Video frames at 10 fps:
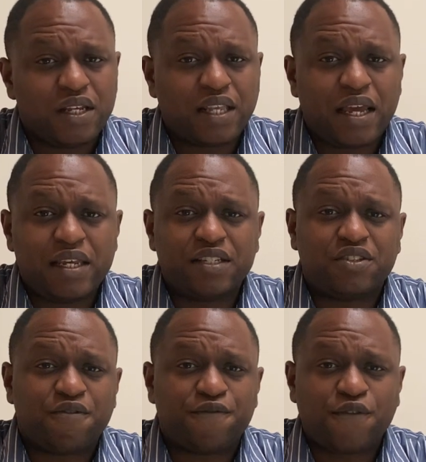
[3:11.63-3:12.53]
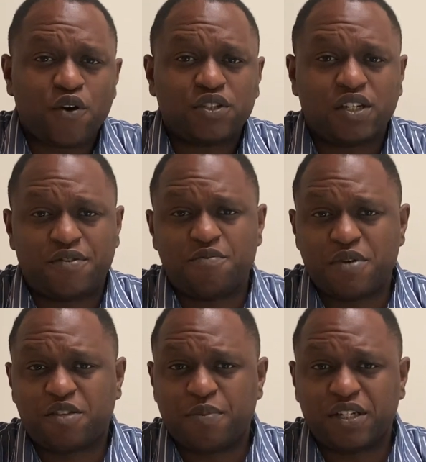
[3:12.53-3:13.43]
that is the first of the
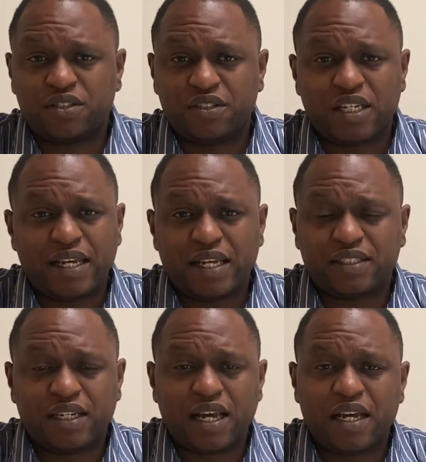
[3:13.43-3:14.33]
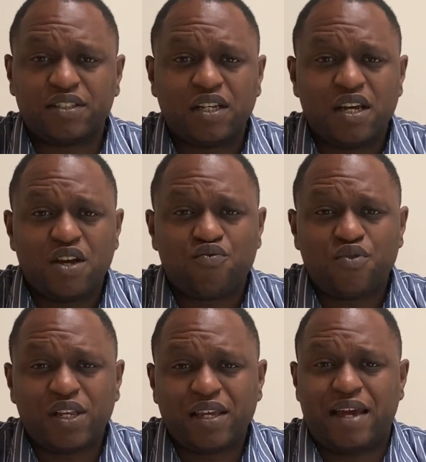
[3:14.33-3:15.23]
Mythbusters. And like I said, guys,
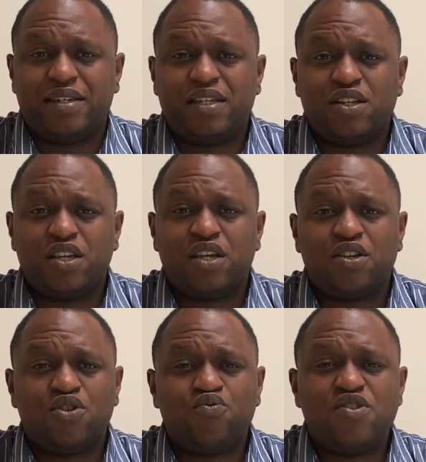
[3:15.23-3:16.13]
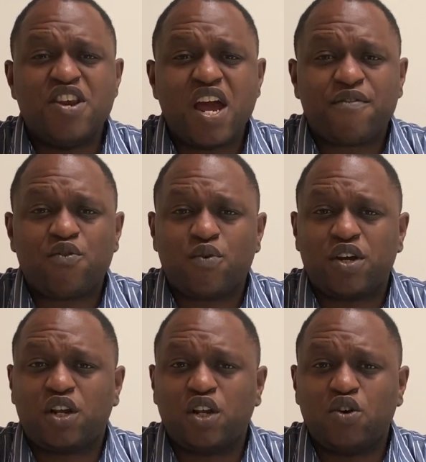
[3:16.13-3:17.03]
really, ideally, you never want
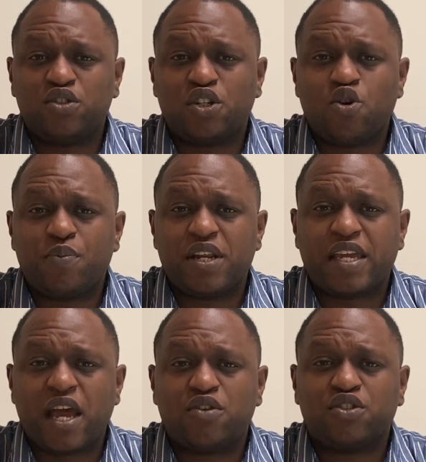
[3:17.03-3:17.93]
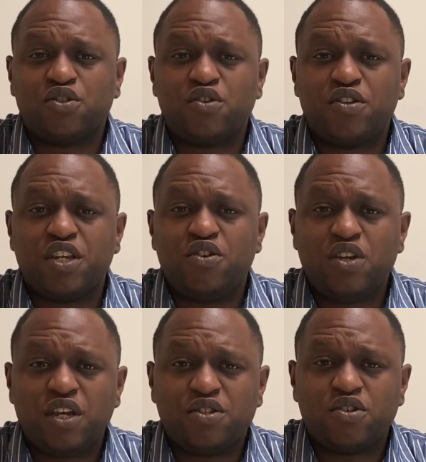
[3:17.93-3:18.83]
to close an open account sooner than you
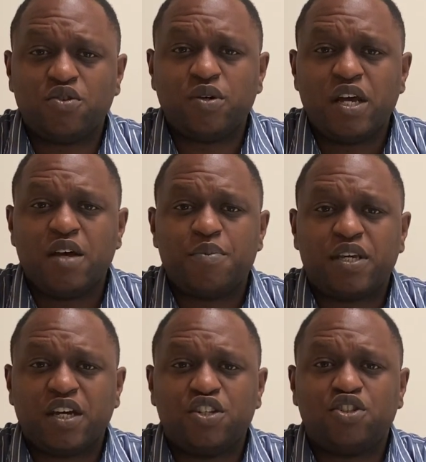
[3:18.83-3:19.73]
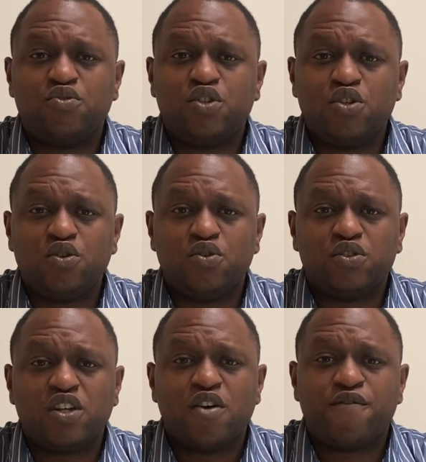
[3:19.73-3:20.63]
need to, because you
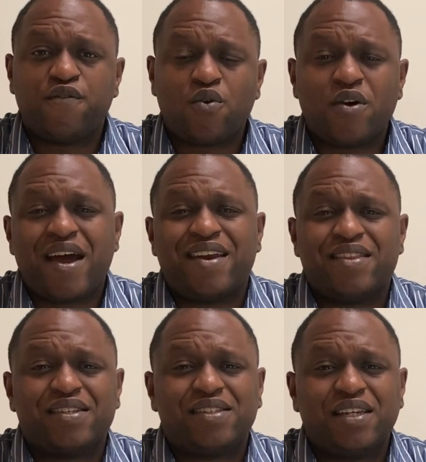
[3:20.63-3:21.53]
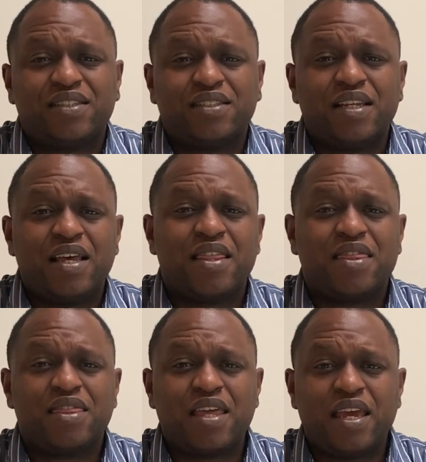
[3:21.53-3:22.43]
lose 4 out of the 6
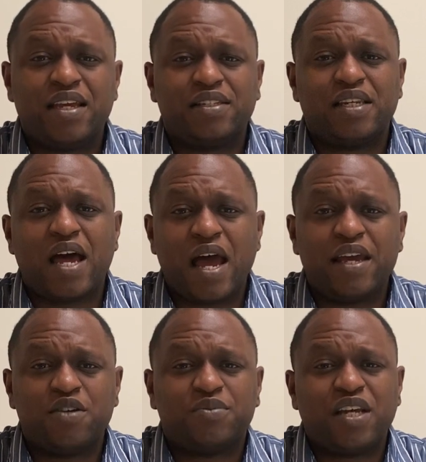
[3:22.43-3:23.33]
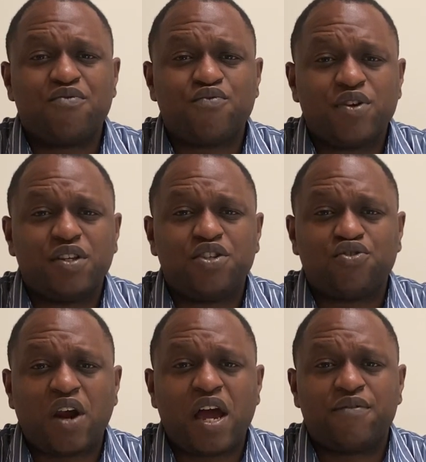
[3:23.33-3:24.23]
things and items that really
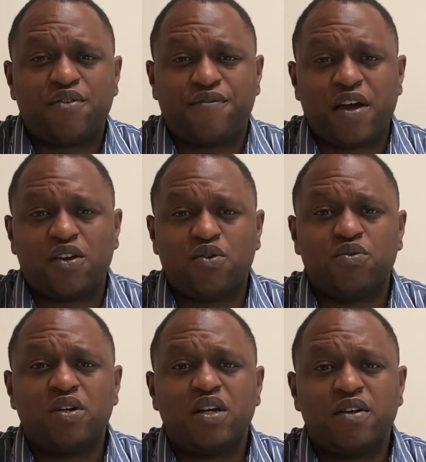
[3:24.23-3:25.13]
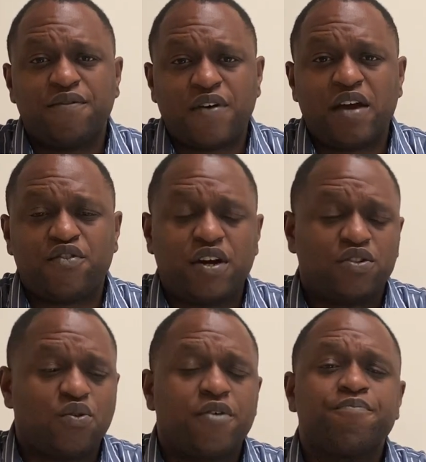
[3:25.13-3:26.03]
drive your FICO 5
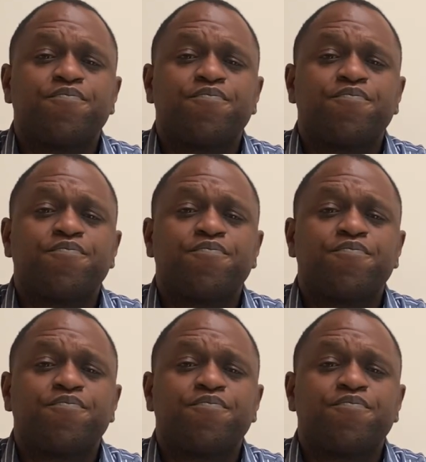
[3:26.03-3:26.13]
credit score.